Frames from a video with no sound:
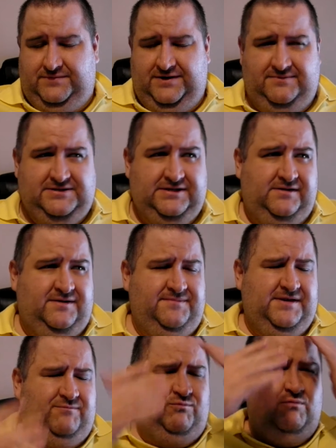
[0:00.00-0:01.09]
there and I'm
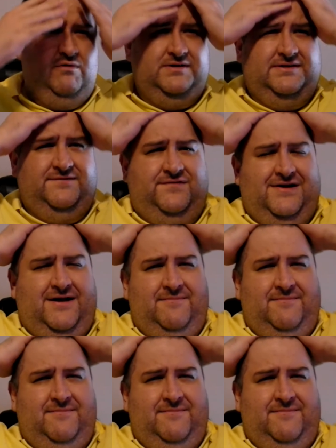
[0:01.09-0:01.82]
thinking, what the fuck?